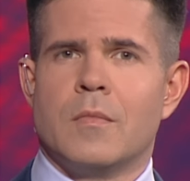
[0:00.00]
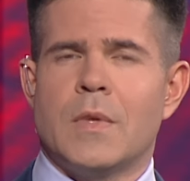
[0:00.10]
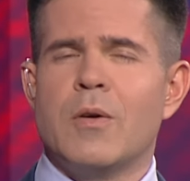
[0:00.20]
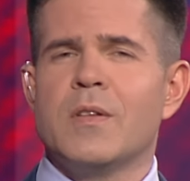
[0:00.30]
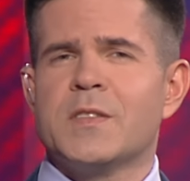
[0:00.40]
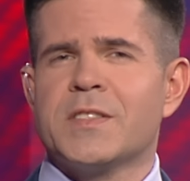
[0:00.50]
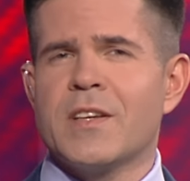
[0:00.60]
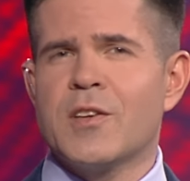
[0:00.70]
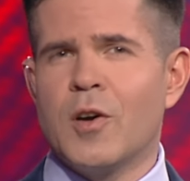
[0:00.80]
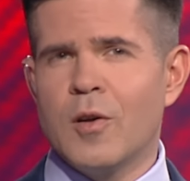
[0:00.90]
Now, in
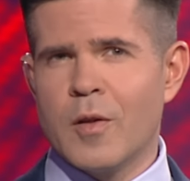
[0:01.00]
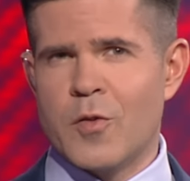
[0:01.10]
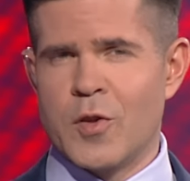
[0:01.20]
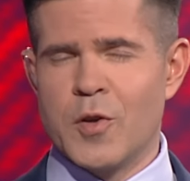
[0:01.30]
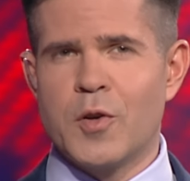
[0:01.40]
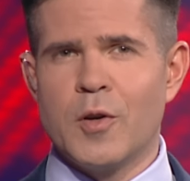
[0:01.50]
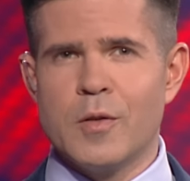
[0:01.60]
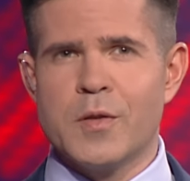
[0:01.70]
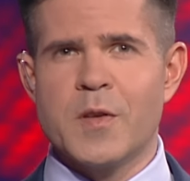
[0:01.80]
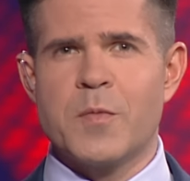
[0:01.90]
psychology, you
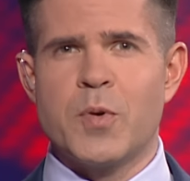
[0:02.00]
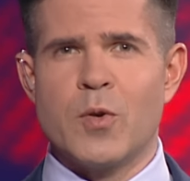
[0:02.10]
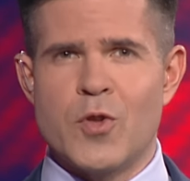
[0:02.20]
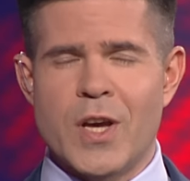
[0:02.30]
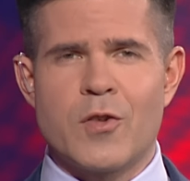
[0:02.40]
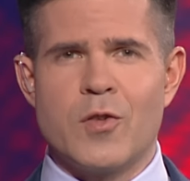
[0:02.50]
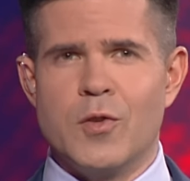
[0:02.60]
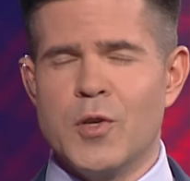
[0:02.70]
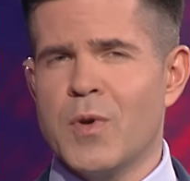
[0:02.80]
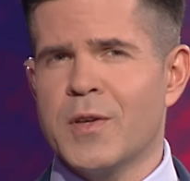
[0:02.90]
call this
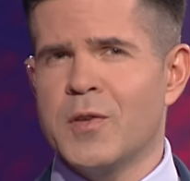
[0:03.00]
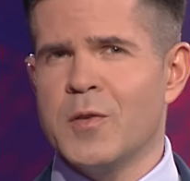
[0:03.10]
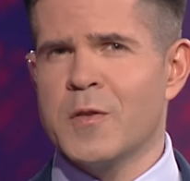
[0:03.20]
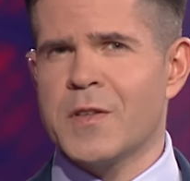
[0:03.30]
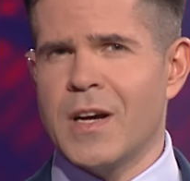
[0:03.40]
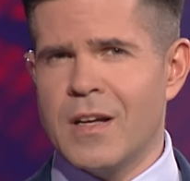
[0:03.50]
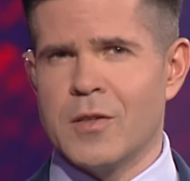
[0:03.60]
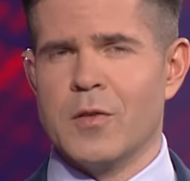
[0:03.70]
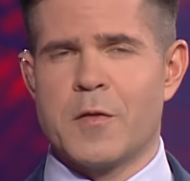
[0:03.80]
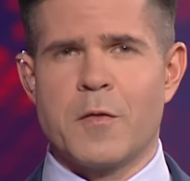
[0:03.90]
projection. You accuse
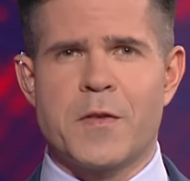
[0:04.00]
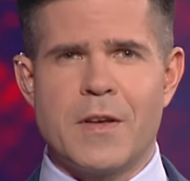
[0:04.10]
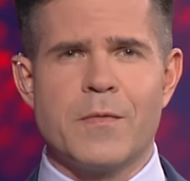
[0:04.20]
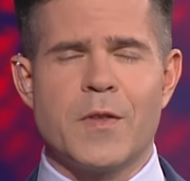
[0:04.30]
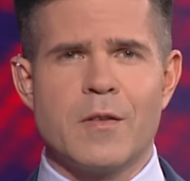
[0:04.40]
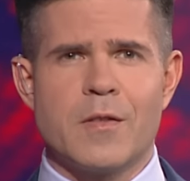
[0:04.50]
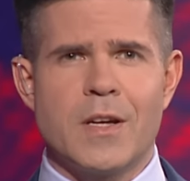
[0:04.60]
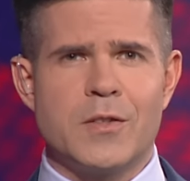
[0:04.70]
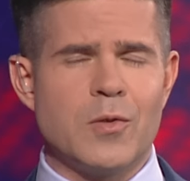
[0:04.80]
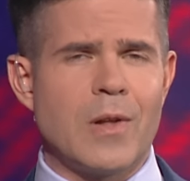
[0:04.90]
others of something
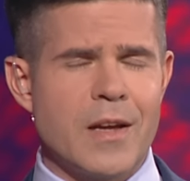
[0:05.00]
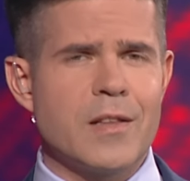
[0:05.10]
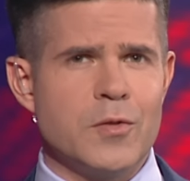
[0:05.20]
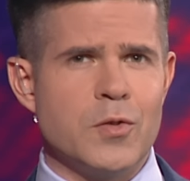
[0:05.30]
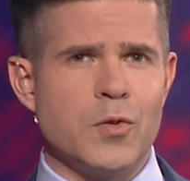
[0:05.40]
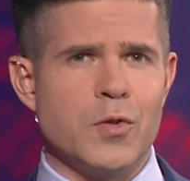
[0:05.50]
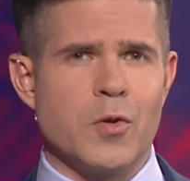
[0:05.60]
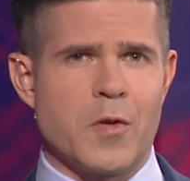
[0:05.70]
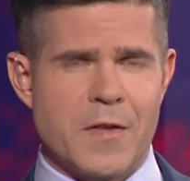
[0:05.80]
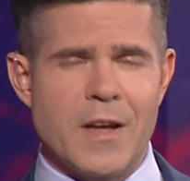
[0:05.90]
that you're likely to do
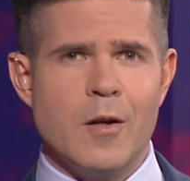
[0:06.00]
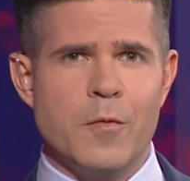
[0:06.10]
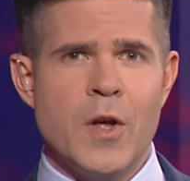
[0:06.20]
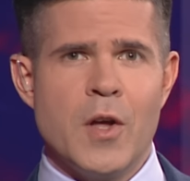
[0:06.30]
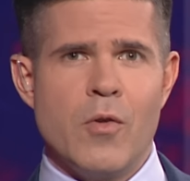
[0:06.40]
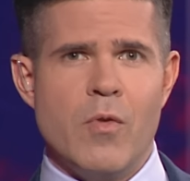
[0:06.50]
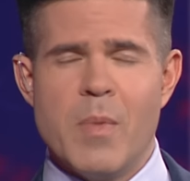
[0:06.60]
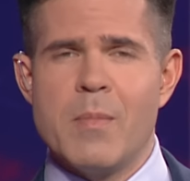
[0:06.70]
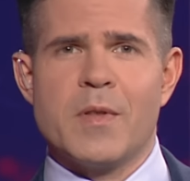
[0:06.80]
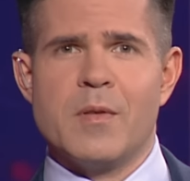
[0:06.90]
yourself.
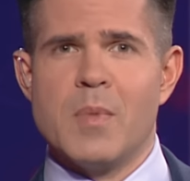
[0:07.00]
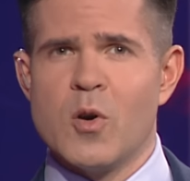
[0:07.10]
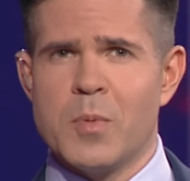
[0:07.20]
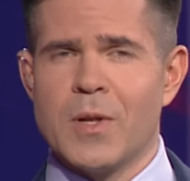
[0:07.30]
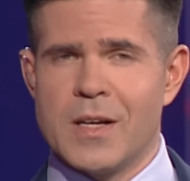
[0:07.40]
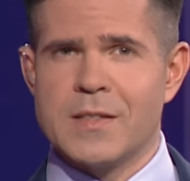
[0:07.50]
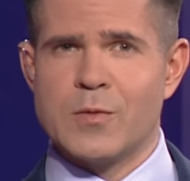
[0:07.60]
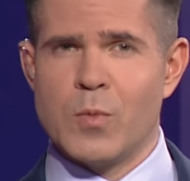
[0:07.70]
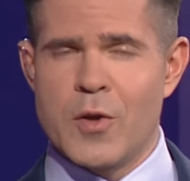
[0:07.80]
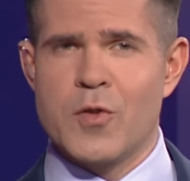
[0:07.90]
Remember the
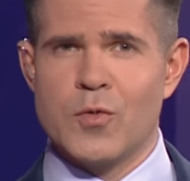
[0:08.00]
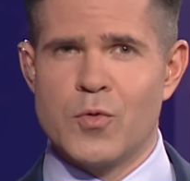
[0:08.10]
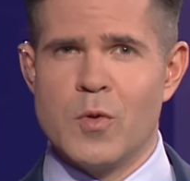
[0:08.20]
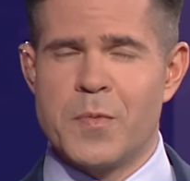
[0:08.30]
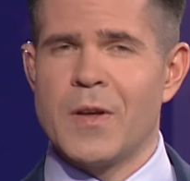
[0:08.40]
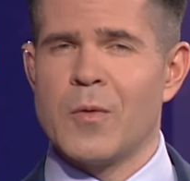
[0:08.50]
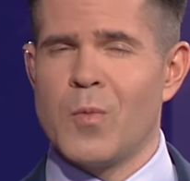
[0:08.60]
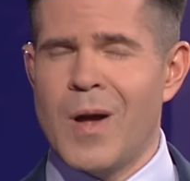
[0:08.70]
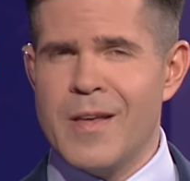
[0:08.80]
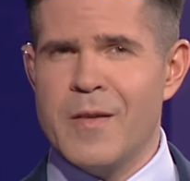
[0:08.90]
mobilized Russian troops
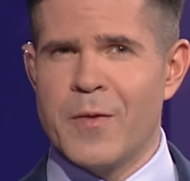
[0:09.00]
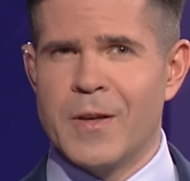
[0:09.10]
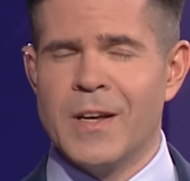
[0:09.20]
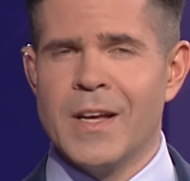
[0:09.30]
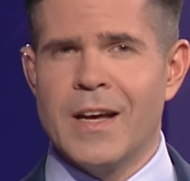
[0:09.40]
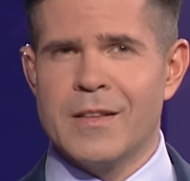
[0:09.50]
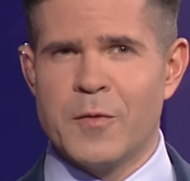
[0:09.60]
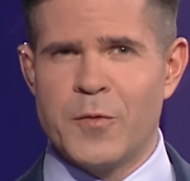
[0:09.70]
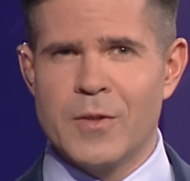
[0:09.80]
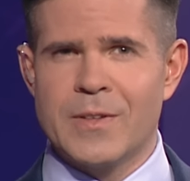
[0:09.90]
arriving at
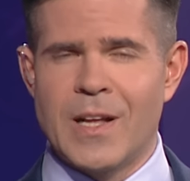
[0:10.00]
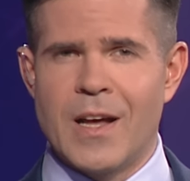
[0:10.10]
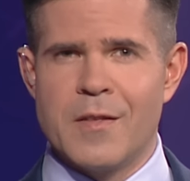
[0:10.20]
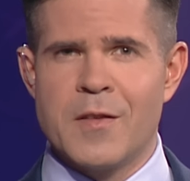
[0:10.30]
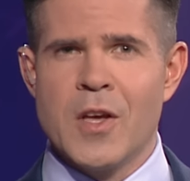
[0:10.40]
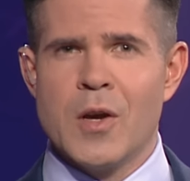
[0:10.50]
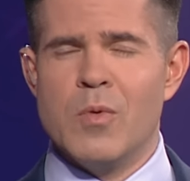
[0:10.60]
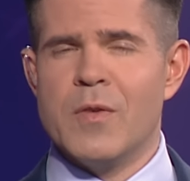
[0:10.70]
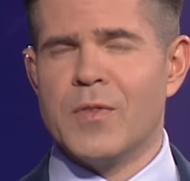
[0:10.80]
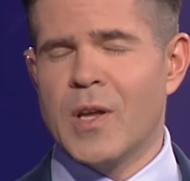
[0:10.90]
the front lines
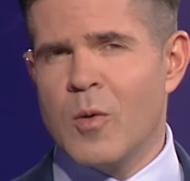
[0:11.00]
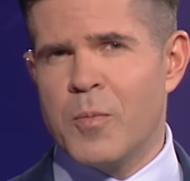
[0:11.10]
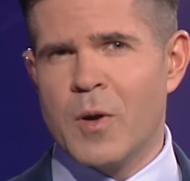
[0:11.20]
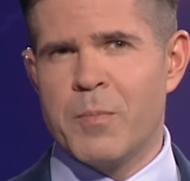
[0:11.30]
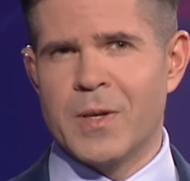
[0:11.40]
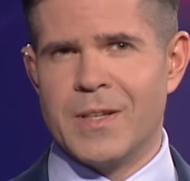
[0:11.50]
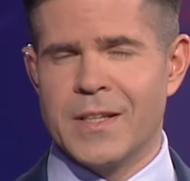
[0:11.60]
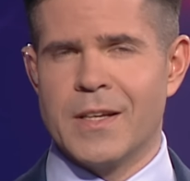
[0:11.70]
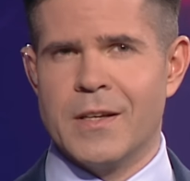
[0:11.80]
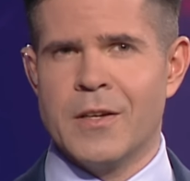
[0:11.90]
with no proper
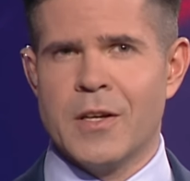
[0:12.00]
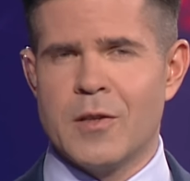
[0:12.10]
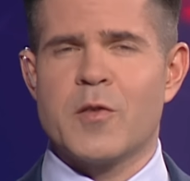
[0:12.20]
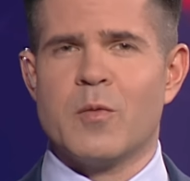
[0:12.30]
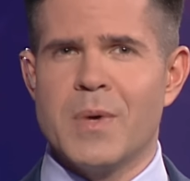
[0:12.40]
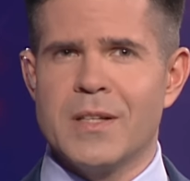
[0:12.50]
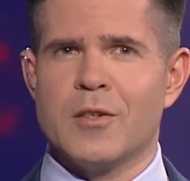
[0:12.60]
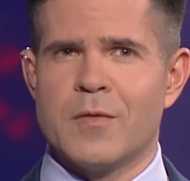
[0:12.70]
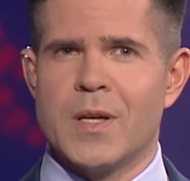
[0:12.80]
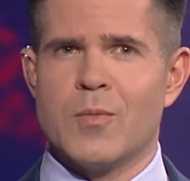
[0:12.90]
gear, and also many
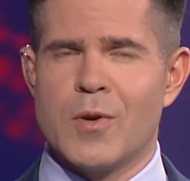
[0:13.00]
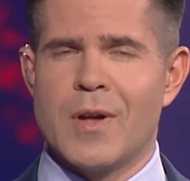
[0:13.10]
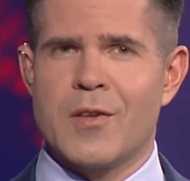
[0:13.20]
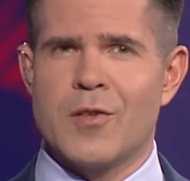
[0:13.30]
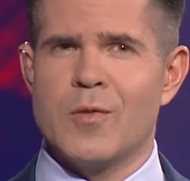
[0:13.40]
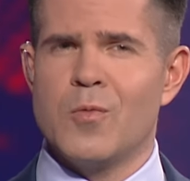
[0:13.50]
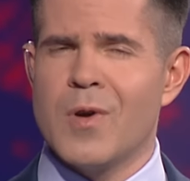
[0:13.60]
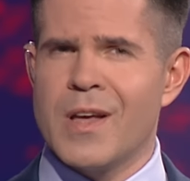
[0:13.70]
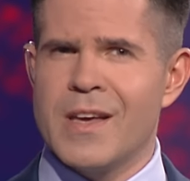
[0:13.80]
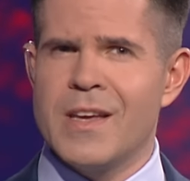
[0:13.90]
of them were actually
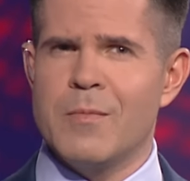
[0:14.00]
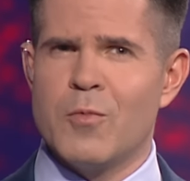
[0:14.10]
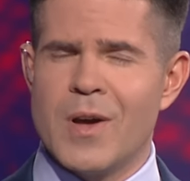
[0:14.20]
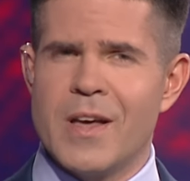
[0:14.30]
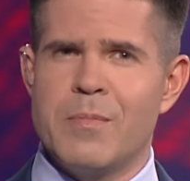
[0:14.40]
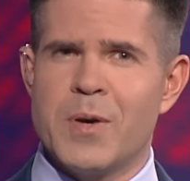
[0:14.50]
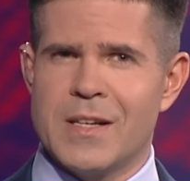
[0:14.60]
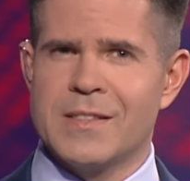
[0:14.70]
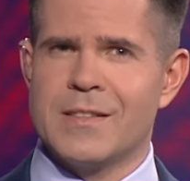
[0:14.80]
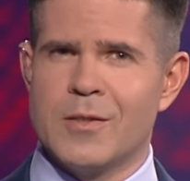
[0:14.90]
way, way
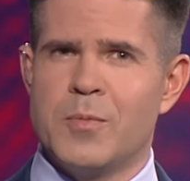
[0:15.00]
past their